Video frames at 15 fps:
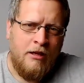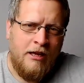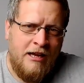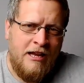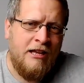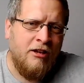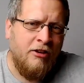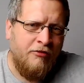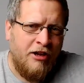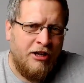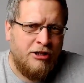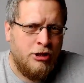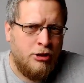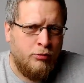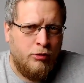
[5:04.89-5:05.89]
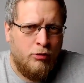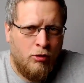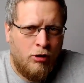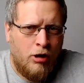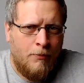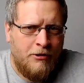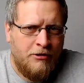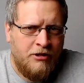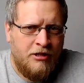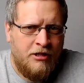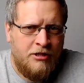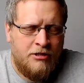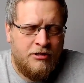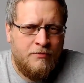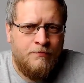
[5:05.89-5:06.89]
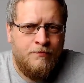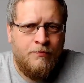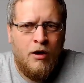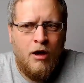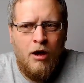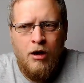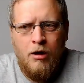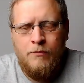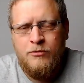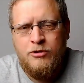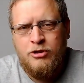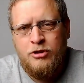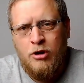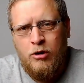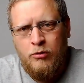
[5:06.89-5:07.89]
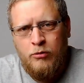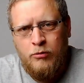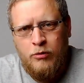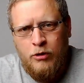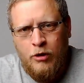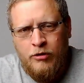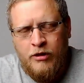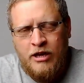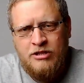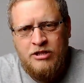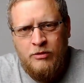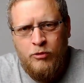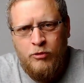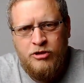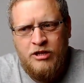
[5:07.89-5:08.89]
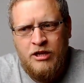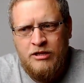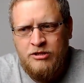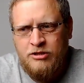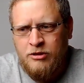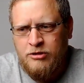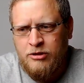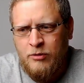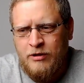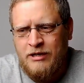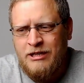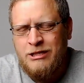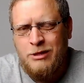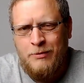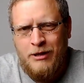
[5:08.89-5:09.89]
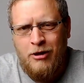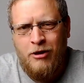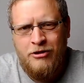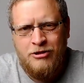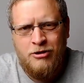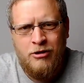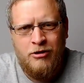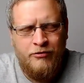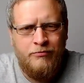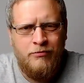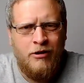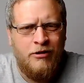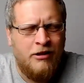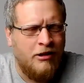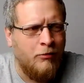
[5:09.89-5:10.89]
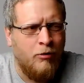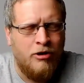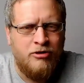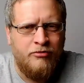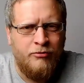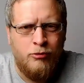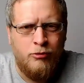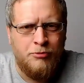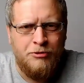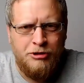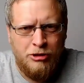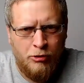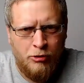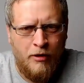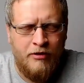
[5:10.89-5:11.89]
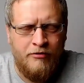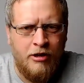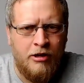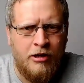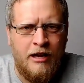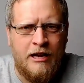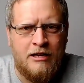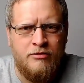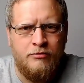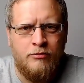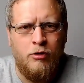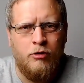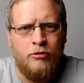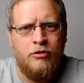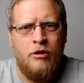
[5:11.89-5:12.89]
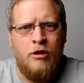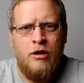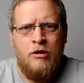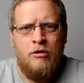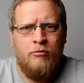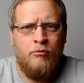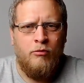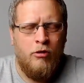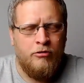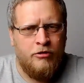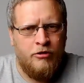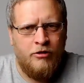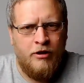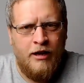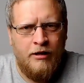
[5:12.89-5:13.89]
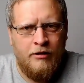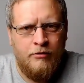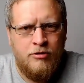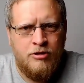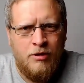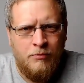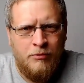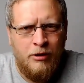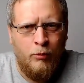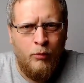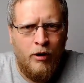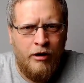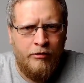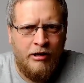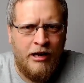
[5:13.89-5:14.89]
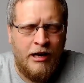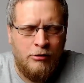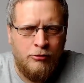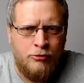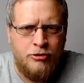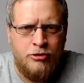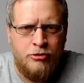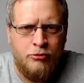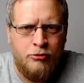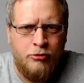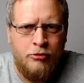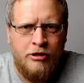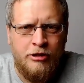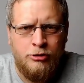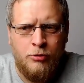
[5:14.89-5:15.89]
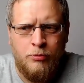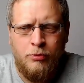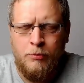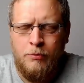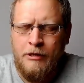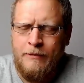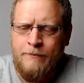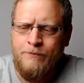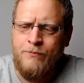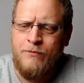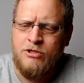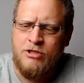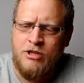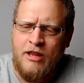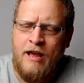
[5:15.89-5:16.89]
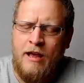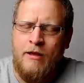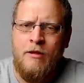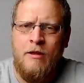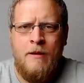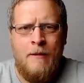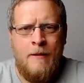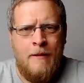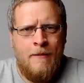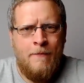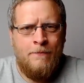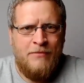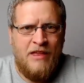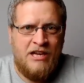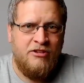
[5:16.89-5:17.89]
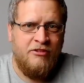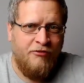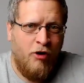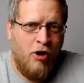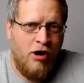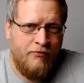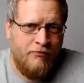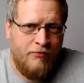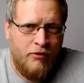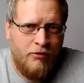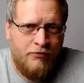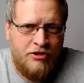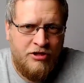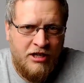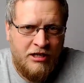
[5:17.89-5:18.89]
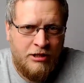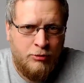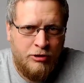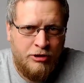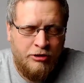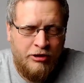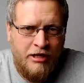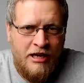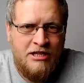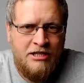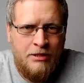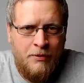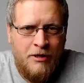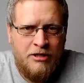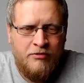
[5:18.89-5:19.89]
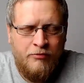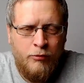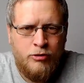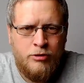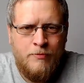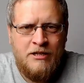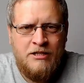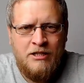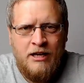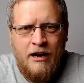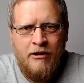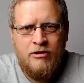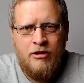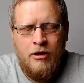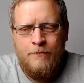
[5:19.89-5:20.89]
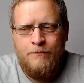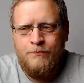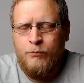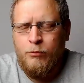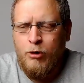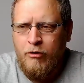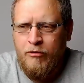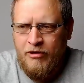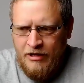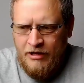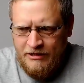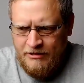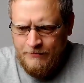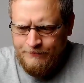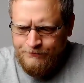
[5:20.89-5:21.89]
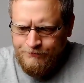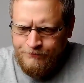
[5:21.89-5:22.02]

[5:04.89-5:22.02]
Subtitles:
Illegal evictions would not come under this. That's in one sense, it needs to be like this kind of, I think the word's force majeure or whatever, like an act of God, rather than something where a landlord's just not doing their job properly. So that's the five of the six, which are the easy bits of automatic priority need.